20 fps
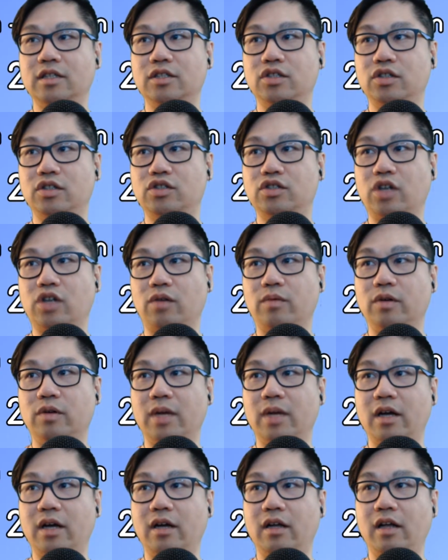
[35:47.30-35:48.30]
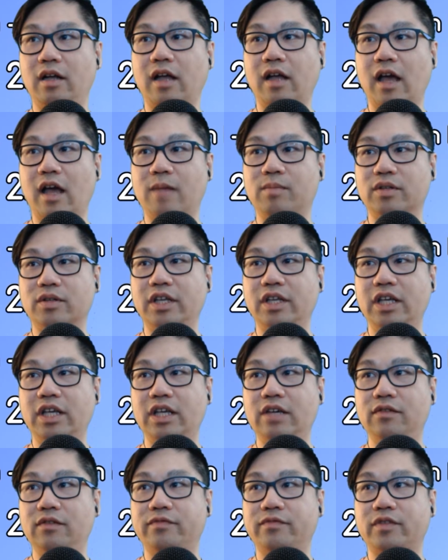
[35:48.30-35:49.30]
Jarumba, I
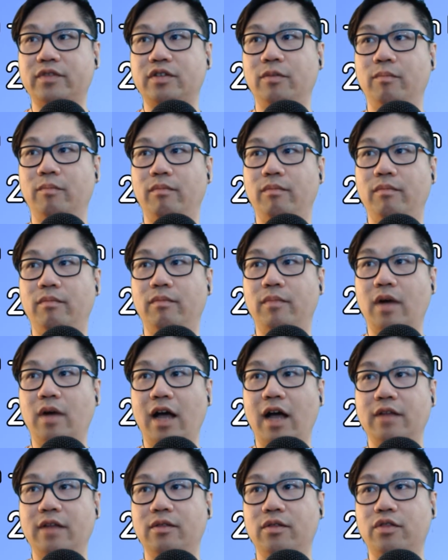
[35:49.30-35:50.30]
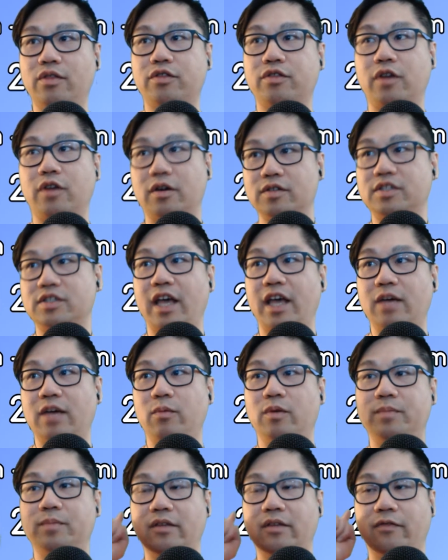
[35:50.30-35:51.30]
believe on Thursday
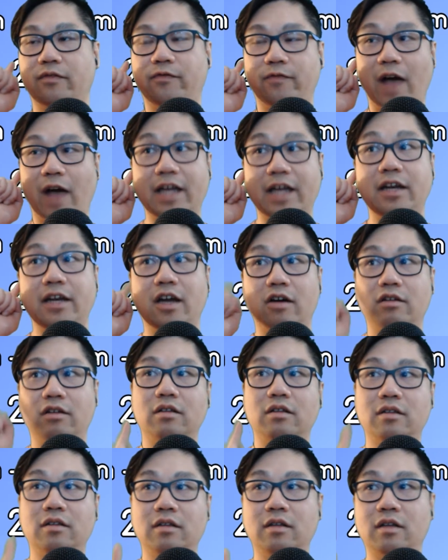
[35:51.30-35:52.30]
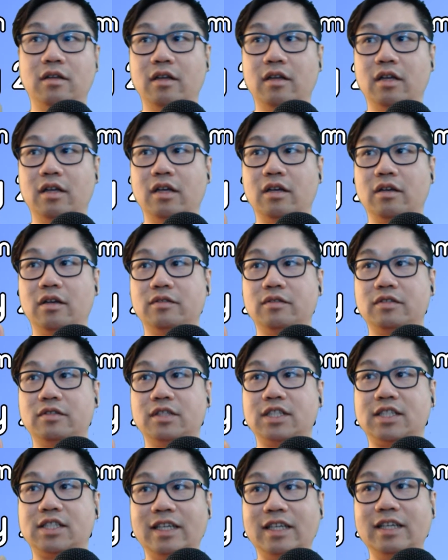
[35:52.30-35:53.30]
will be the final
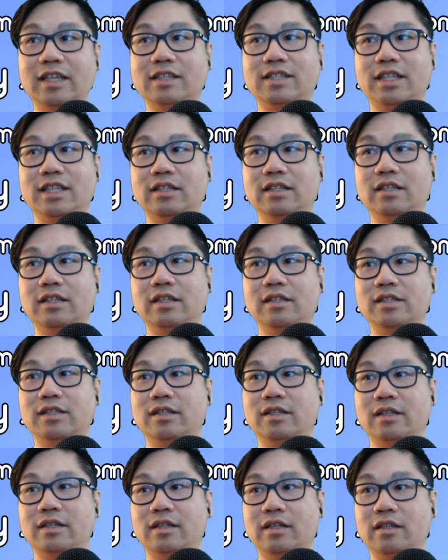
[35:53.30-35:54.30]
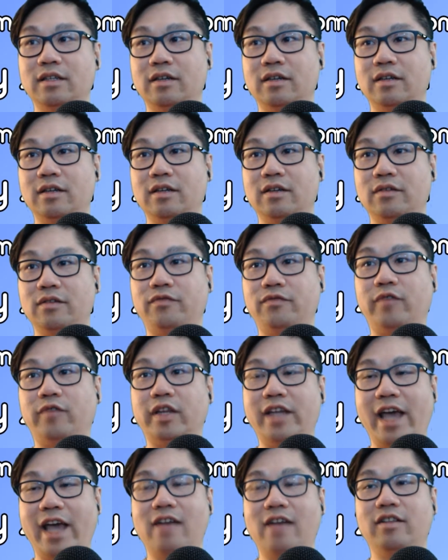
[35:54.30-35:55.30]
season
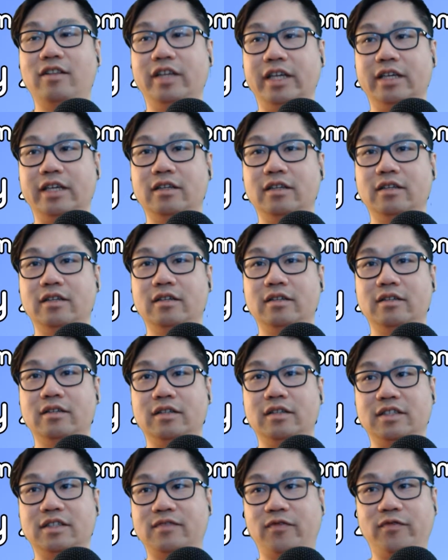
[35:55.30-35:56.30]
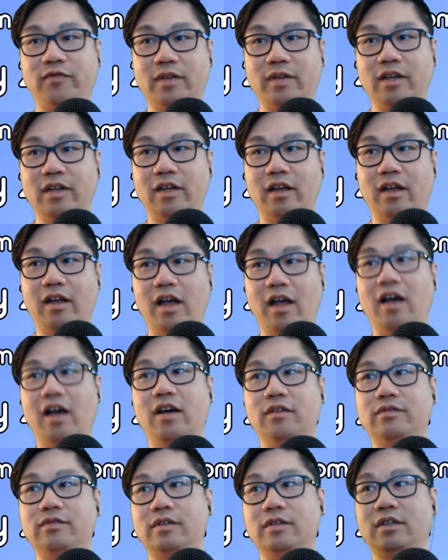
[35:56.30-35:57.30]
finale
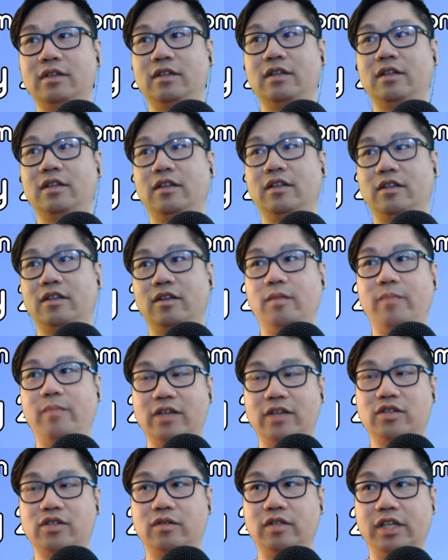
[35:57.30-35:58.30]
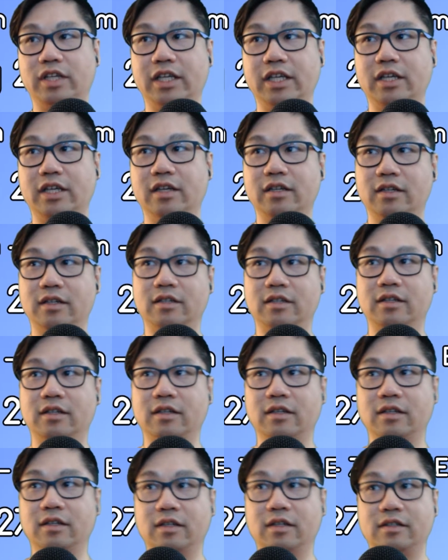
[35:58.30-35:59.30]
of the Major League
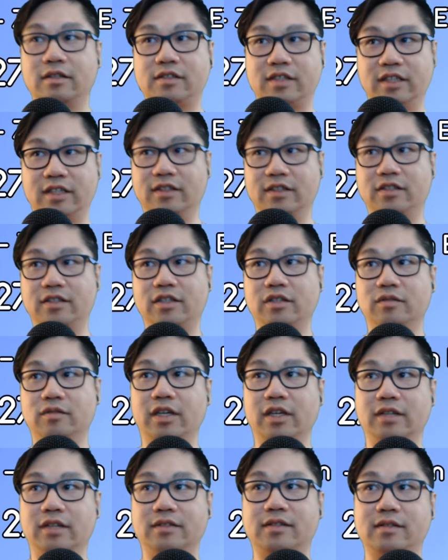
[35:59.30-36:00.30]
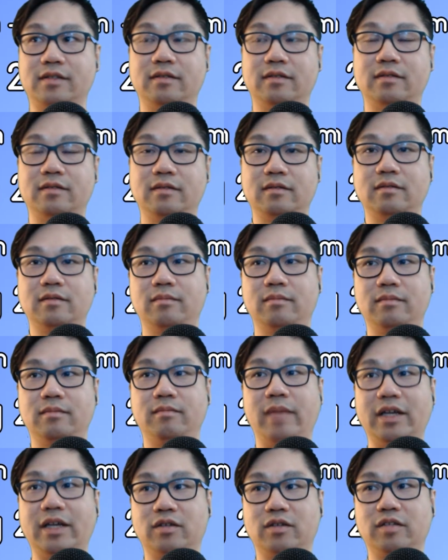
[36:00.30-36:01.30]
Season 2 tilts.
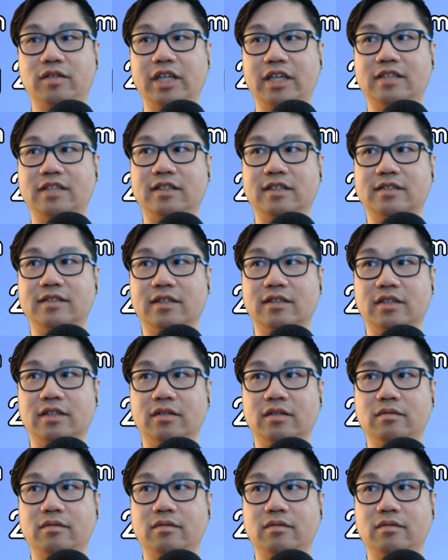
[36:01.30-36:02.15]
Major League Season 2.